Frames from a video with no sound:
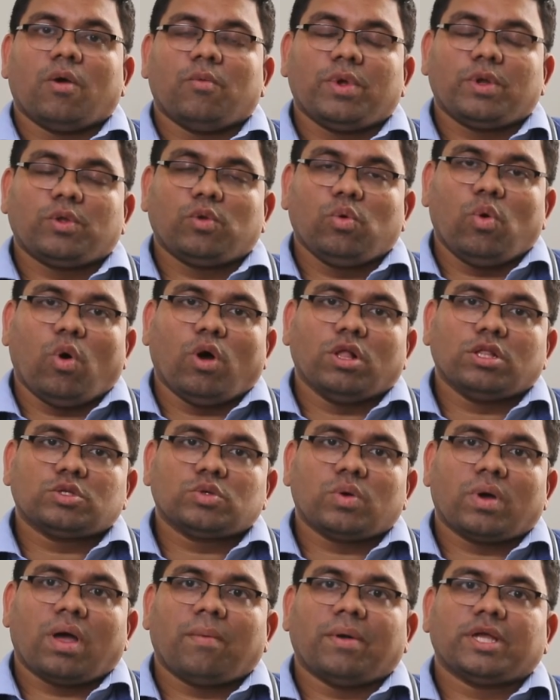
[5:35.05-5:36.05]
We do
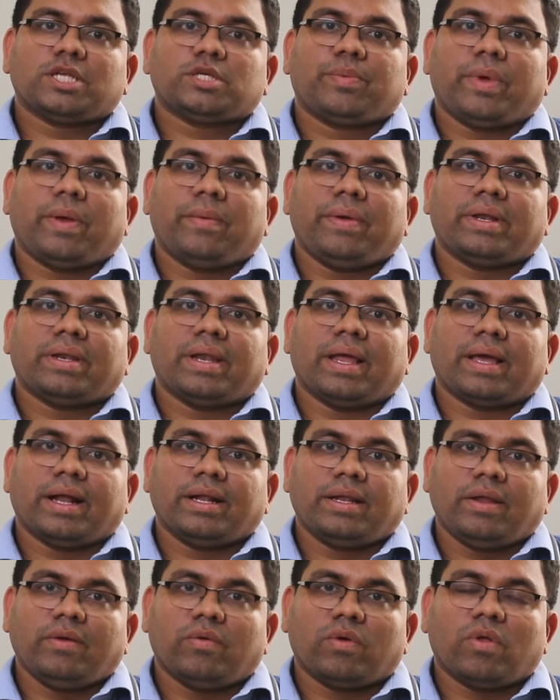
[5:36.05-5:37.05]
also have HPV
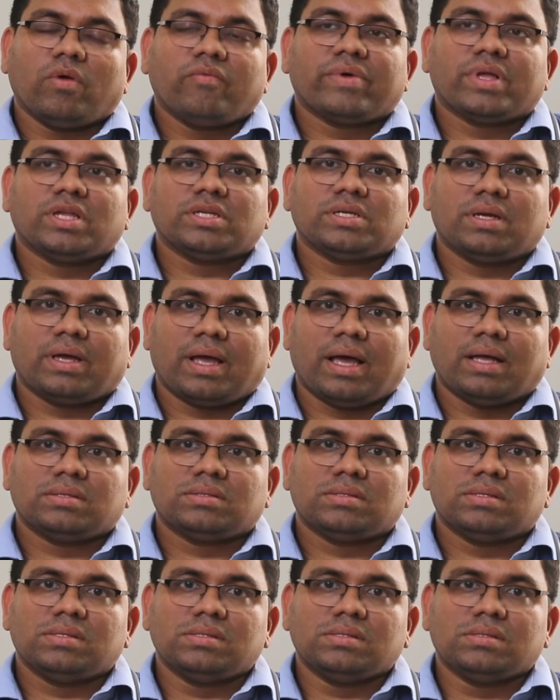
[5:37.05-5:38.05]
negative oropharyngeal
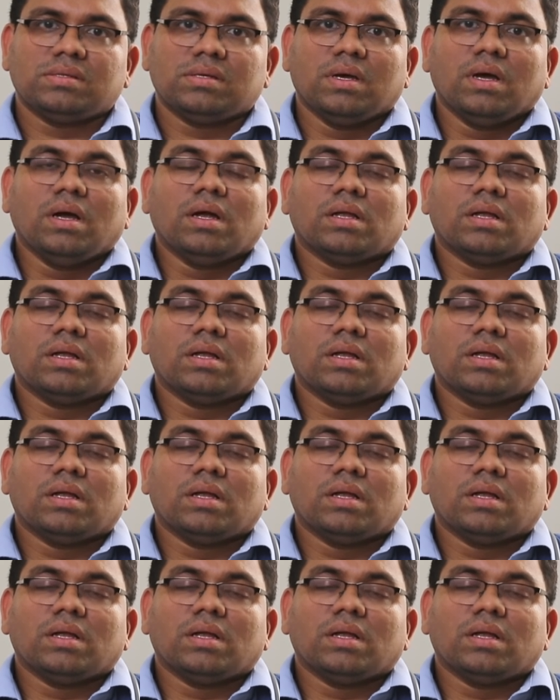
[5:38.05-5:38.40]
cancers.